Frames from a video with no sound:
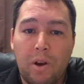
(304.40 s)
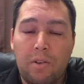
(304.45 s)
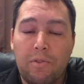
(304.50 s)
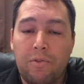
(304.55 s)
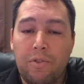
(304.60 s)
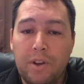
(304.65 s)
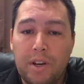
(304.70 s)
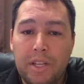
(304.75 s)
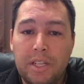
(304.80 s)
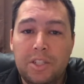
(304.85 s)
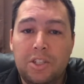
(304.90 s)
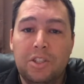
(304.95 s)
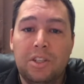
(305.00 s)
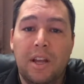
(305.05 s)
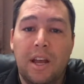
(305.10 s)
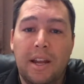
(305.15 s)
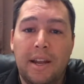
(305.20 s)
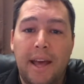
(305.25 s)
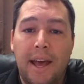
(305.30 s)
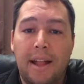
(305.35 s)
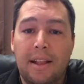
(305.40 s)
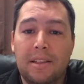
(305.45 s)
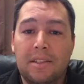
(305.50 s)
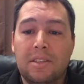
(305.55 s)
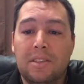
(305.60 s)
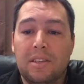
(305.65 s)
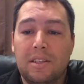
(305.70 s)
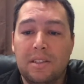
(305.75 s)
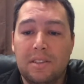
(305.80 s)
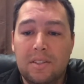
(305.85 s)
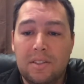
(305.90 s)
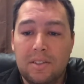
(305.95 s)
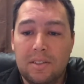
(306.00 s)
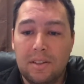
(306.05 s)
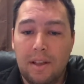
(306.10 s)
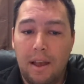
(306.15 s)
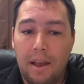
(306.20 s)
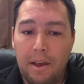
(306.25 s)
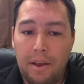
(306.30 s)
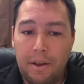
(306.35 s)
footage analysis
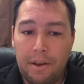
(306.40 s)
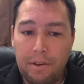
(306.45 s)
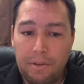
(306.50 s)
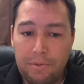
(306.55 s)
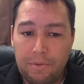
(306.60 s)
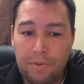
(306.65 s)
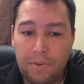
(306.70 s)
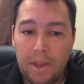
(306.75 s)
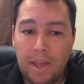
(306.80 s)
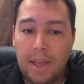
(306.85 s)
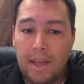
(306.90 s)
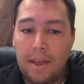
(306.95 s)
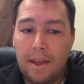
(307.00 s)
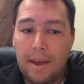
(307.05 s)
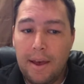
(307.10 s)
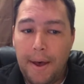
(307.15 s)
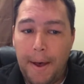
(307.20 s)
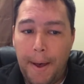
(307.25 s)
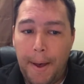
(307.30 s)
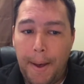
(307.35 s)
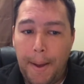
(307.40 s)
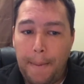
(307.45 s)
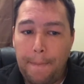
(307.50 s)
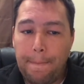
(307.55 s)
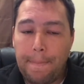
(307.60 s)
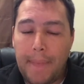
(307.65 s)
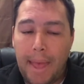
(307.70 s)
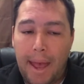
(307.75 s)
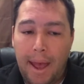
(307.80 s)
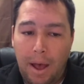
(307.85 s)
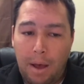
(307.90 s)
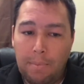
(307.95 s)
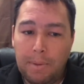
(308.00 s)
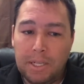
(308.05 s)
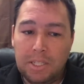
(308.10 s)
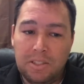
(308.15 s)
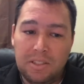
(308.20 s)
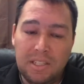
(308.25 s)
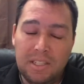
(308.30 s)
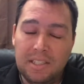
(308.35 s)
of how
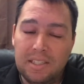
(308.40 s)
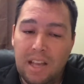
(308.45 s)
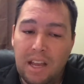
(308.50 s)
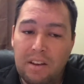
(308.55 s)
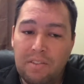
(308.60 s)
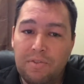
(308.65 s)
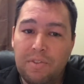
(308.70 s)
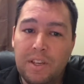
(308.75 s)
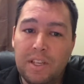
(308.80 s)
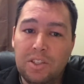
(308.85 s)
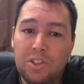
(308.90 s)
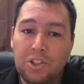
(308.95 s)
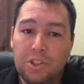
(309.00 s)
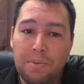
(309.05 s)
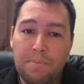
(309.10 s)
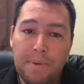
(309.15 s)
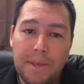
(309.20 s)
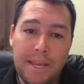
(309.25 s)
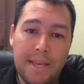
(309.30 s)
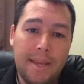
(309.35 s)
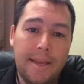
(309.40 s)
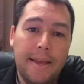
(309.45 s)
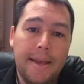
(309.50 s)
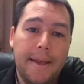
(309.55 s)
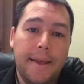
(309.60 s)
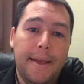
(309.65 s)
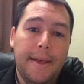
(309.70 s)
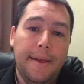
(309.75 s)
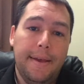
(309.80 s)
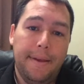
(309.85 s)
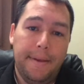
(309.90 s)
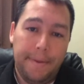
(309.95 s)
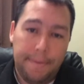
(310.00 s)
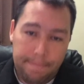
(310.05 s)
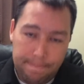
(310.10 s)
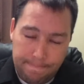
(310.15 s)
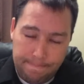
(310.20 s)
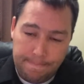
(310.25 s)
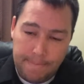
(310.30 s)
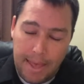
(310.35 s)
much the design fees should be.
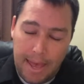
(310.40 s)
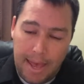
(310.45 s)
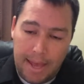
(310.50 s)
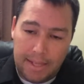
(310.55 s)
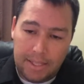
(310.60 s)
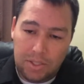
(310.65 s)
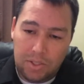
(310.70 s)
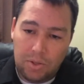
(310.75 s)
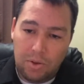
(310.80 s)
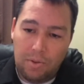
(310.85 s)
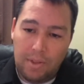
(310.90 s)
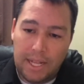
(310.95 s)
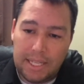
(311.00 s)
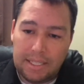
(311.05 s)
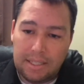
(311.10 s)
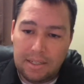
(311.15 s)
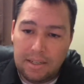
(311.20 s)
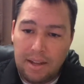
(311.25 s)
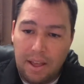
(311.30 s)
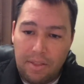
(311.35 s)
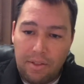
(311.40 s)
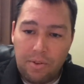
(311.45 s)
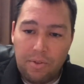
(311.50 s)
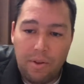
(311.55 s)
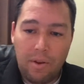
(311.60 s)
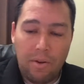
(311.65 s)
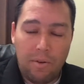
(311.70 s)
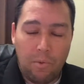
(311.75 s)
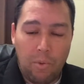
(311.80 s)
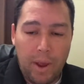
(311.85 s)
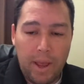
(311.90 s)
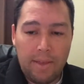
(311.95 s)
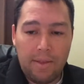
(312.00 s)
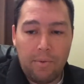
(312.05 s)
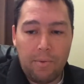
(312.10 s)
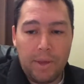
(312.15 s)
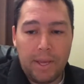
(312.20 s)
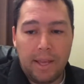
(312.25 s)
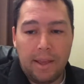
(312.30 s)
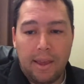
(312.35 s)
And so that's another way that
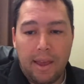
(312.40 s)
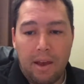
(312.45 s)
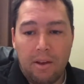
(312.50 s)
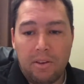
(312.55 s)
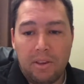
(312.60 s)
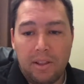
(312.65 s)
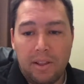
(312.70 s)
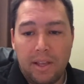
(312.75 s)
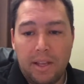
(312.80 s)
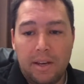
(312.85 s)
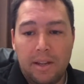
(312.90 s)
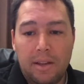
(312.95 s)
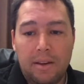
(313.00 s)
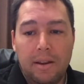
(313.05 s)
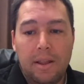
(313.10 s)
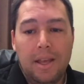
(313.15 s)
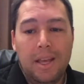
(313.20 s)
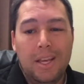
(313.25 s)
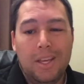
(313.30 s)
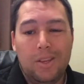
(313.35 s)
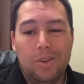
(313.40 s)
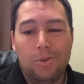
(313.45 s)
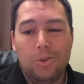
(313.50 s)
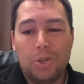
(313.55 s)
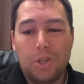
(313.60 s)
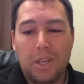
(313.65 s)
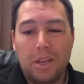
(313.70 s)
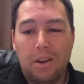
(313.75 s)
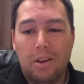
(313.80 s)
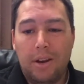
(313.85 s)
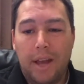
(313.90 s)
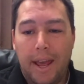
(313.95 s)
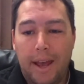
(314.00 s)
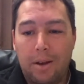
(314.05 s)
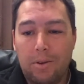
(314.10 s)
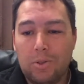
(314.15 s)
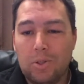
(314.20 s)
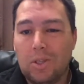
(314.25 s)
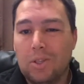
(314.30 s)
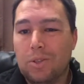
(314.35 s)
we can calculate it. Usually on
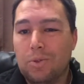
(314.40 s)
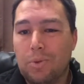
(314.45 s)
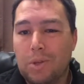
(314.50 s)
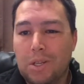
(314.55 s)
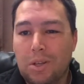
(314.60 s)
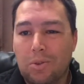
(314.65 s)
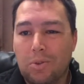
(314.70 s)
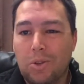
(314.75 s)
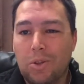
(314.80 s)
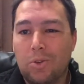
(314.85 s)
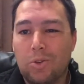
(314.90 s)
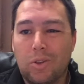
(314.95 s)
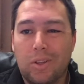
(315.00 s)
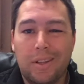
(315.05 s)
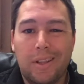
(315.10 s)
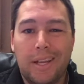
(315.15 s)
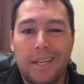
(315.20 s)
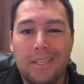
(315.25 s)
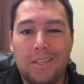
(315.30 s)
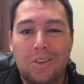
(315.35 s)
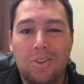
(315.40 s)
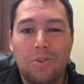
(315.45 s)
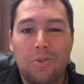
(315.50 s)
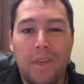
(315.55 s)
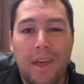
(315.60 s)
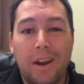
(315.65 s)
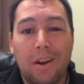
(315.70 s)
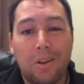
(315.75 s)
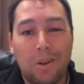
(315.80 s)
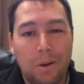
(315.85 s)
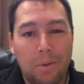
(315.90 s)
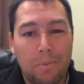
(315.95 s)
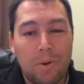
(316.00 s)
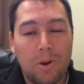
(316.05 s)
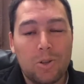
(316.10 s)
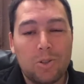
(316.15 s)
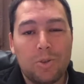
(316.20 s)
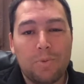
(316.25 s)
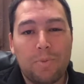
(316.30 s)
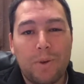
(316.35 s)
houses, we don't usually like to do that on
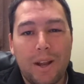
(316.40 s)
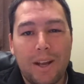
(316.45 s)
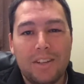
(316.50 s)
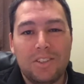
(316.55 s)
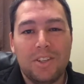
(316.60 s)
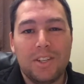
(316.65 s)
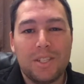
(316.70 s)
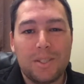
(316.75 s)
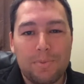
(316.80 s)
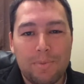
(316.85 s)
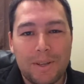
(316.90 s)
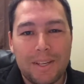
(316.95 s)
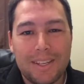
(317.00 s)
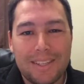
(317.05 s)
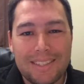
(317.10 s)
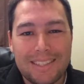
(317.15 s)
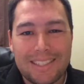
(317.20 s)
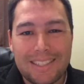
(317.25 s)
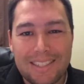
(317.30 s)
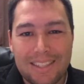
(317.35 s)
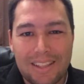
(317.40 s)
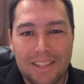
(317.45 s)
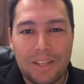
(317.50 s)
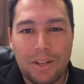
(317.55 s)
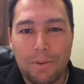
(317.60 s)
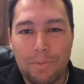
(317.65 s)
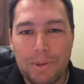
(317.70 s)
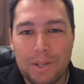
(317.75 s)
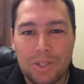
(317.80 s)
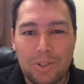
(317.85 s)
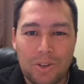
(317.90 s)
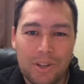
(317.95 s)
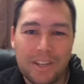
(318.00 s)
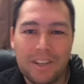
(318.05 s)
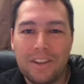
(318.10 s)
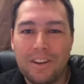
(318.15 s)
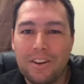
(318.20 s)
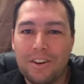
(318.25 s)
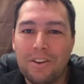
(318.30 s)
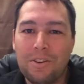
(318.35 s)
commercial projects because it's a little bit
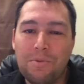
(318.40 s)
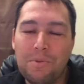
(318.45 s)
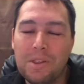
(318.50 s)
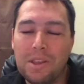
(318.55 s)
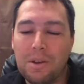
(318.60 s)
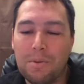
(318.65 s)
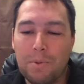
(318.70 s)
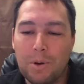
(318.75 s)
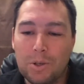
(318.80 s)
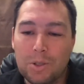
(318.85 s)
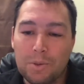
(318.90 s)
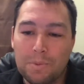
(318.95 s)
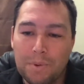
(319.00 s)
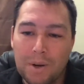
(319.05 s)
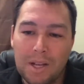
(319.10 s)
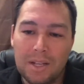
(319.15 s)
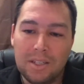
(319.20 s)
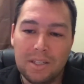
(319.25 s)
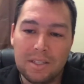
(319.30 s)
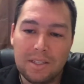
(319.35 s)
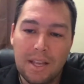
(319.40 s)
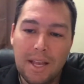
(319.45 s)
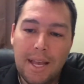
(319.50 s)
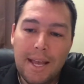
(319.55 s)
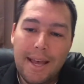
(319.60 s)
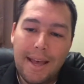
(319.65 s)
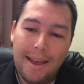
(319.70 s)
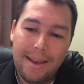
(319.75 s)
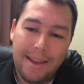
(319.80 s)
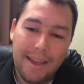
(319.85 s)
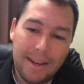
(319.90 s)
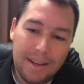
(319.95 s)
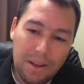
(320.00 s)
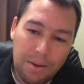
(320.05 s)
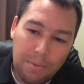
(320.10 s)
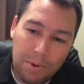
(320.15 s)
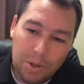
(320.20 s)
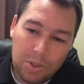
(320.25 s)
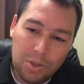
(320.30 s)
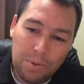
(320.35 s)
trickier with commercial projects. Again,
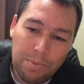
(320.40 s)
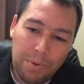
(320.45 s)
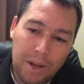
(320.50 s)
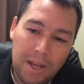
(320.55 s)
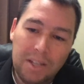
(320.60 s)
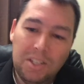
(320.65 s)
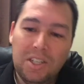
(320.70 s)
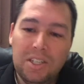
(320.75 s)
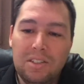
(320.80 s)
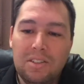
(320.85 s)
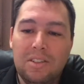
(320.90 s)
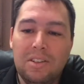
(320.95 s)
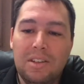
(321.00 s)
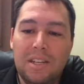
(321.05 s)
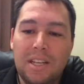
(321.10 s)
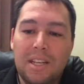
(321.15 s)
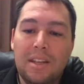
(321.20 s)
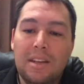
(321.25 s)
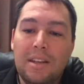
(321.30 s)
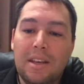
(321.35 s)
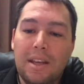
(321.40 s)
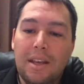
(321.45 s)
commercial projects, you